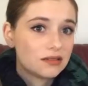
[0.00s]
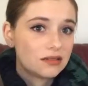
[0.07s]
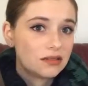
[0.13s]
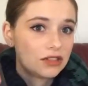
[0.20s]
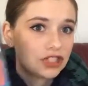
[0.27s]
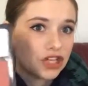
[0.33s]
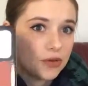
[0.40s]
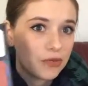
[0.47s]

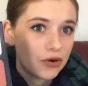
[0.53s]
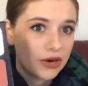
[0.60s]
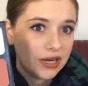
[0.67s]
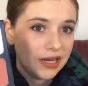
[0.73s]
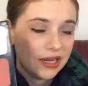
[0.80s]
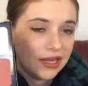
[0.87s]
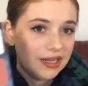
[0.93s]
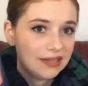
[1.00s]
shimmery
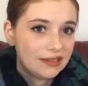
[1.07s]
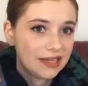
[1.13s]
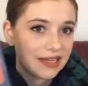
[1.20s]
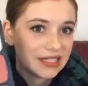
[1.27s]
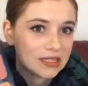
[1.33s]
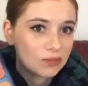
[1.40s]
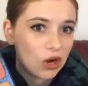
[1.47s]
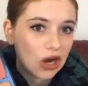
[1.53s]
and like
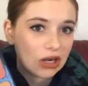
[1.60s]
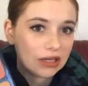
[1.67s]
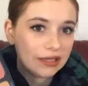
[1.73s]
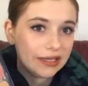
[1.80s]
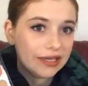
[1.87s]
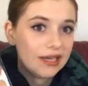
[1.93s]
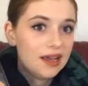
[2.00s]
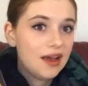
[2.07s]

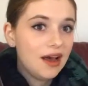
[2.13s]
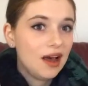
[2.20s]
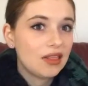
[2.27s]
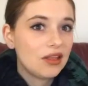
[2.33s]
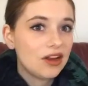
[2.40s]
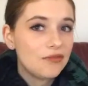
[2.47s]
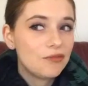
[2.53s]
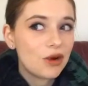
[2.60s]
sparkly. A
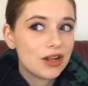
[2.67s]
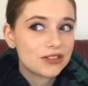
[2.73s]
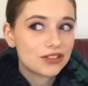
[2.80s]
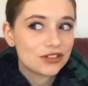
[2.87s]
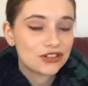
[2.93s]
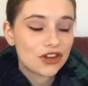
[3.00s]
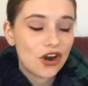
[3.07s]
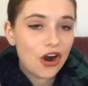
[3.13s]
lot of
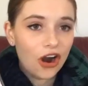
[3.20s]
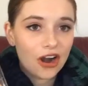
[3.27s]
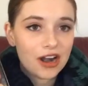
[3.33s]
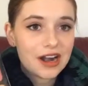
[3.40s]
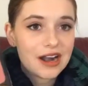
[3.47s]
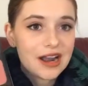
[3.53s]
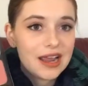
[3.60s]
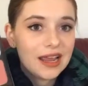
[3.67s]
bronzers
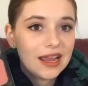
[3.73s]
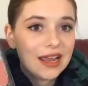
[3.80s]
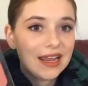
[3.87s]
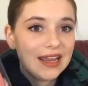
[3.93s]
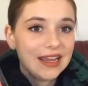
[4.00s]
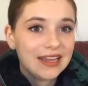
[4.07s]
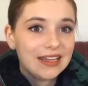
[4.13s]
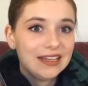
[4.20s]
are,
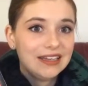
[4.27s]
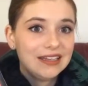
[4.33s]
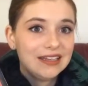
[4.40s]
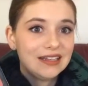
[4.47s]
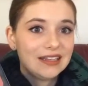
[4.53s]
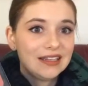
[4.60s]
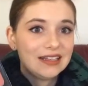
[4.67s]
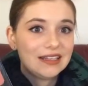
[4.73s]
and
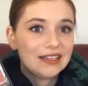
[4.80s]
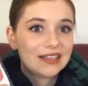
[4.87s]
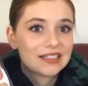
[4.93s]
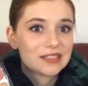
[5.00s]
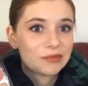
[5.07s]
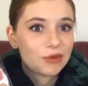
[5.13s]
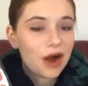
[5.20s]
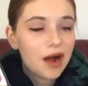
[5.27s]
that's a
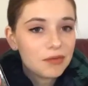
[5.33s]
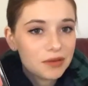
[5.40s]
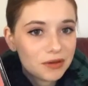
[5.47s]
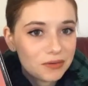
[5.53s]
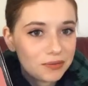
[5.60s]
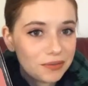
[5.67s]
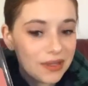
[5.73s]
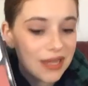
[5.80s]

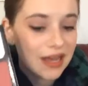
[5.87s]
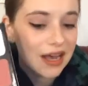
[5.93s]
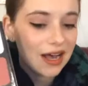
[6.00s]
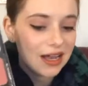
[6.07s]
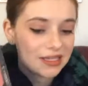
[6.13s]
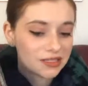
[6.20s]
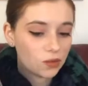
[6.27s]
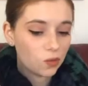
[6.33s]
problem
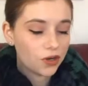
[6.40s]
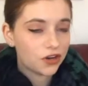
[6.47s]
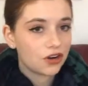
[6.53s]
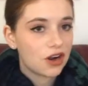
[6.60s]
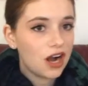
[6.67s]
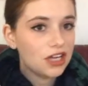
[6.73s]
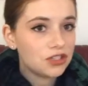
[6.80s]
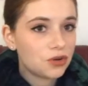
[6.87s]
because when you're
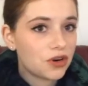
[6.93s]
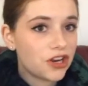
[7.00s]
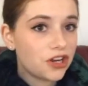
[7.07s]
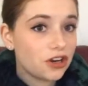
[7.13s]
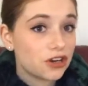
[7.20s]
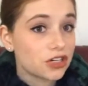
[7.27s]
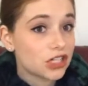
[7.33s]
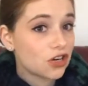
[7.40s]
contouring,
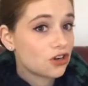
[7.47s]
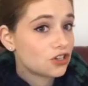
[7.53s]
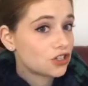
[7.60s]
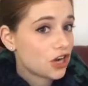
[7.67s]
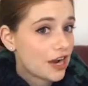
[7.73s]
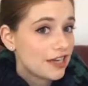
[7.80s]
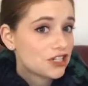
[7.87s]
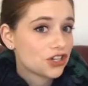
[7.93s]
you're
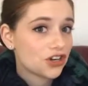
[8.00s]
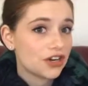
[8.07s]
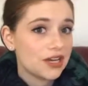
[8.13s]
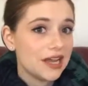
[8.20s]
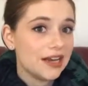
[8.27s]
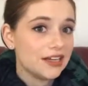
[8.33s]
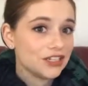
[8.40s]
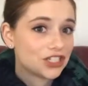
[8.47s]
trying to
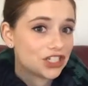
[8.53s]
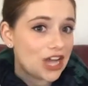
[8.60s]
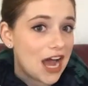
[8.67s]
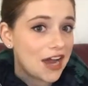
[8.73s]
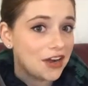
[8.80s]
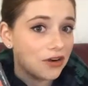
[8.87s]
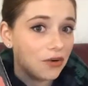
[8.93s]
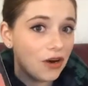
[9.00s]
create a
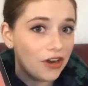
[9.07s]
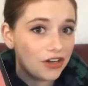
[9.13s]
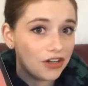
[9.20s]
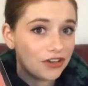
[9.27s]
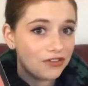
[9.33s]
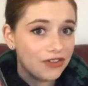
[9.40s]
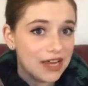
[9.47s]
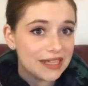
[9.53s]
shadow on your
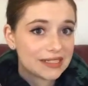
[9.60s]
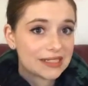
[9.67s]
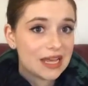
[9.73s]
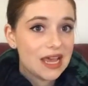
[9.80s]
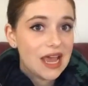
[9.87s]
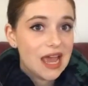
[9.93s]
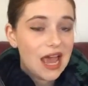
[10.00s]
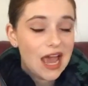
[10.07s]
face.
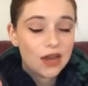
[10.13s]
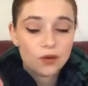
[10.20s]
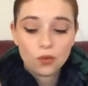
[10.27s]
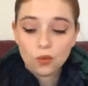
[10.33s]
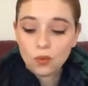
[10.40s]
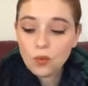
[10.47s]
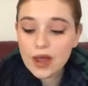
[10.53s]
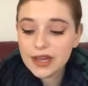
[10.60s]

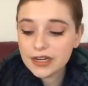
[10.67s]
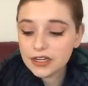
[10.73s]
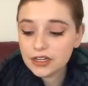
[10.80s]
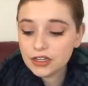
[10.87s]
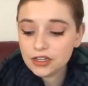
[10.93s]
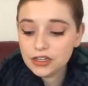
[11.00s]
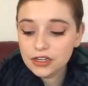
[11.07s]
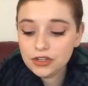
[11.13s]
And when
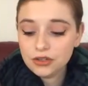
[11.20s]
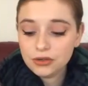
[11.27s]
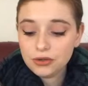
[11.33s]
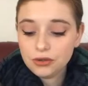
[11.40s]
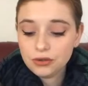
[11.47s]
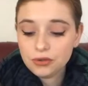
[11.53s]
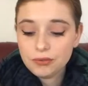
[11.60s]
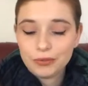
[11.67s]

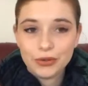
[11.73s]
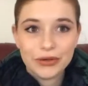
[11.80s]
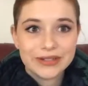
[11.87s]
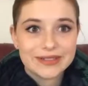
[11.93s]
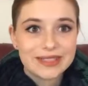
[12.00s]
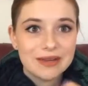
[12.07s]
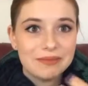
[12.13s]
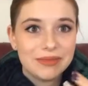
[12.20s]
you
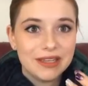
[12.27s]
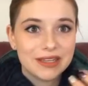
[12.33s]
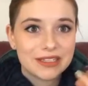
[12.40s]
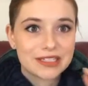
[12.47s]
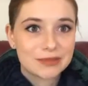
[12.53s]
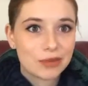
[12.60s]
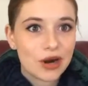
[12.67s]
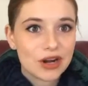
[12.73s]
put something
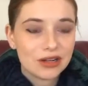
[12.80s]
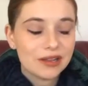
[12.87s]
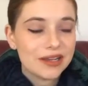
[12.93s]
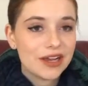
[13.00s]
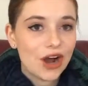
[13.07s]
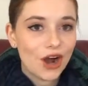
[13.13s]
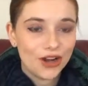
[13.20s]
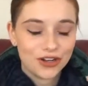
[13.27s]
sparkly
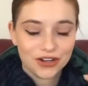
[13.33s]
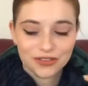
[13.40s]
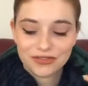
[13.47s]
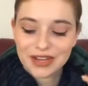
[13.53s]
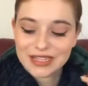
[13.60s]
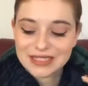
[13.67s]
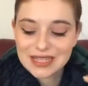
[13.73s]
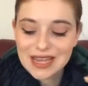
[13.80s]
on your
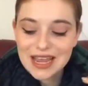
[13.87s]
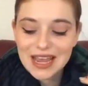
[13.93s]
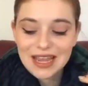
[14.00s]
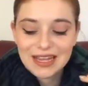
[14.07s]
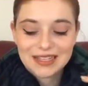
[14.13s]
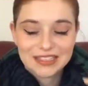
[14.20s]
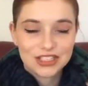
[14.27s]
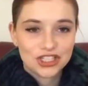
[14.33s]
face,
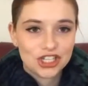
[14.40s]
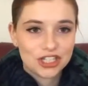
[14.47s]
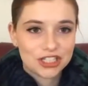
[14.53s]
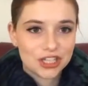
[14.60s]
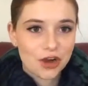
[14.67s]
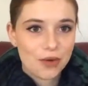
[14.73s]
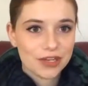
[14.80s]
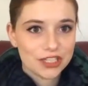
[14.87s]
it's just
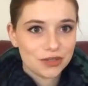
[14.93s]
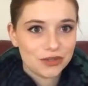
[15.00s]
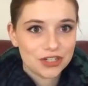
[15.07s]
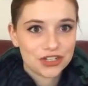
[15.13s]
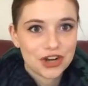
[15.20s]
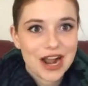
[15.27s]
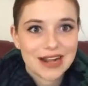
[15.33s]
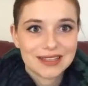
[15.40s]
going to
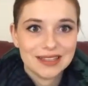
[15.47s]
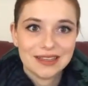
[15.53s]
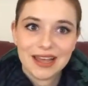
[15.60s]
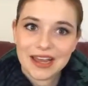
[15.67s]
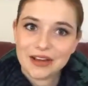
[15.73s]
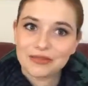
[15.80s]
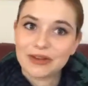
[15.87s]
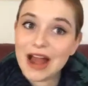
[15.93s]
attract the
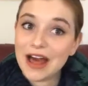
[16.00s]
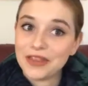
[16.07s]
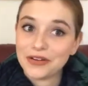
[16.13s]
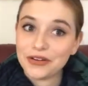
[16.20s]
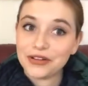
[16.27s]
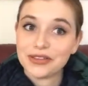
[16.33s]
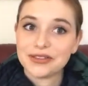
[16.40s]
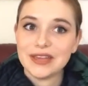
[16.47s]
light
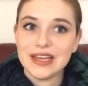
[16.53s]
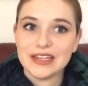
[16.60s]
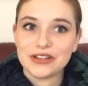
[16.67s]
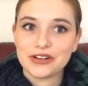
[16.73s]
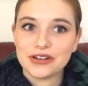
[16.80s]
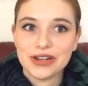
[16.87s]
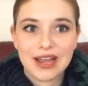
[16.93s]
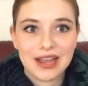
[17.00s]
rather than
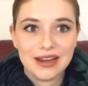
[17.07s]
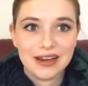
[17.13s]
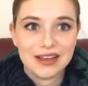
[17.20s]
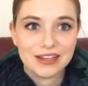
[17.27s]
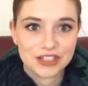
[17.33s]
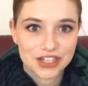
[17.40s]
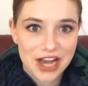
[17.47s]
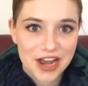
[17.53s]
create a
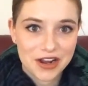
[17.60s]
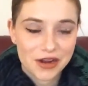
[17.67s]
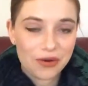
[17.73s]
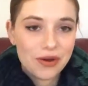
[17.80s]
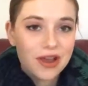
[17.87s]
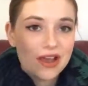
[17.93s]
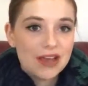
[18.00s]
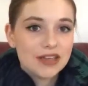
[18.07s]
shadow.
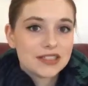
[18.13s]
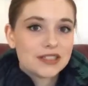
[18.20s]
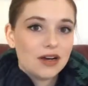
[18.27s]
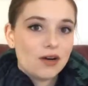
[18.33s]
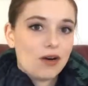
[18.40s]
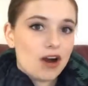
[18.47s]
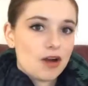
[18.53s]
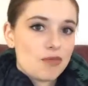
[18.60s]

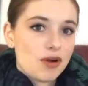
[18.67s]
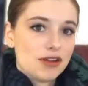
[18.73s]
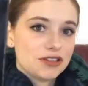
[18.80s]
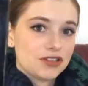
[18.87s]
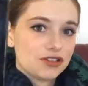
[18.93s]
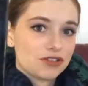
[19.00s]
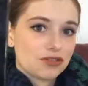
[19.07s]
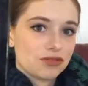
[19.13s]
So our
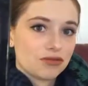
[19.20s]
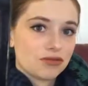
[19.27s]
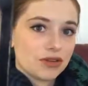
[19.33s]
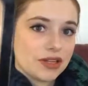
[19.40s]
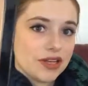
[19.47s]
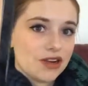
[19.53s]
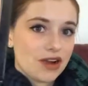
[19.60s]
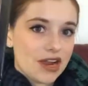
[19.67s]
bronzer is
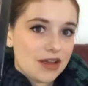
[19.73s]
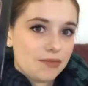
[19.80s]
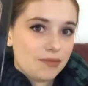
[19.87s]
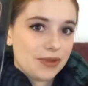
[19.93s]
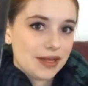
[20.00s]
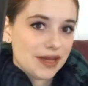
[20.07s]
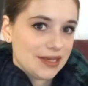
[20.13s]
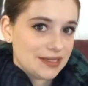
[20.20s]
really great
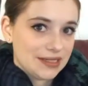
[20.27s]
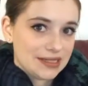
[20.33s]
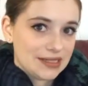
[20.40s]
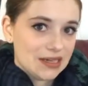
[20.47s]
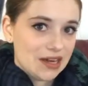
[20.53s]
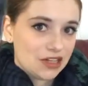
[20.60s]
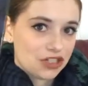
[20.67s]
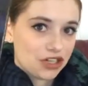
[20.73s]
because it's
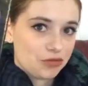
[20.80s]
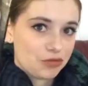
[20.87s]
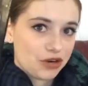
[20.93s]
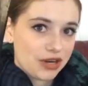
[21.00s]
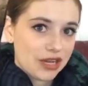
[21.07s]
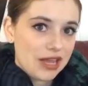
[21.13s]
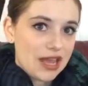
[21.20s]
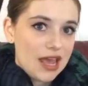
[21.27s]
not
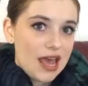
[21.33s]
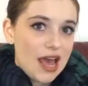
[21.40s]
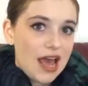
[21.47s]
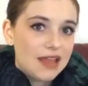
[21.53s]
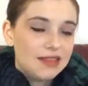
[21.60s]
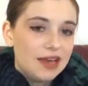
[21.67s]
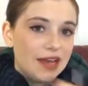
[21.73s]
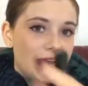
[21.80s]
shimmery.
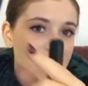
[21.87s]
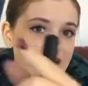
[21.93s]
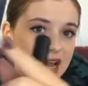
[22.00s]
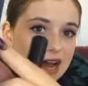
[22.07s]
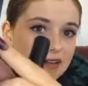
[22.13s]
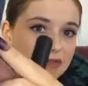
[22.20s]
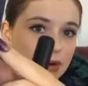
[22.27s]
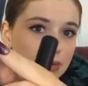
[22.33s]
And then I
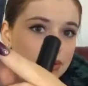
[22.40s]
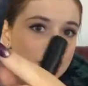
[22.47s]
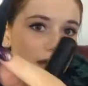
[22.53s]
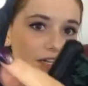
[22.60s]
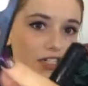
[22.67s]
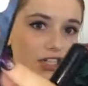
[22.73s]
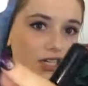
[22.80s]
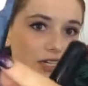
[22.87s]
have
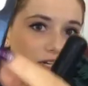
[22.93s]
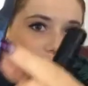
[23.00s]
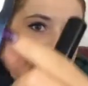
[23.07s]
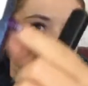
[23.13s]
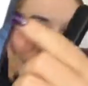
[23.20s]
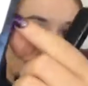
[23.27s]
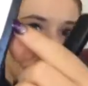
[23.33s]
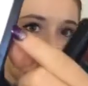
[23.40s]
blush in here, and
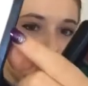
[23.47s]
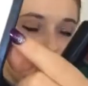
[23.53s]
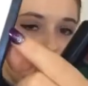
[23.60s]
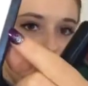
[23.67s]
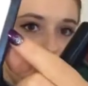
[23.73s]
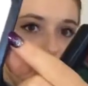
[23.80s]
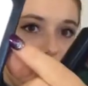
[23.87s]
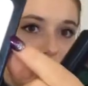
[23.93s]
I also
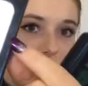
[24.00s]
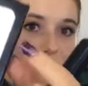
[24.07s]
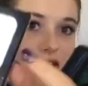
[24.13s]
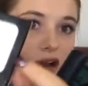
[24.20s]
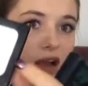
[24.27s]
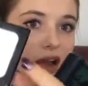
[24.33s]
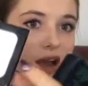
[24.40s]
have powder.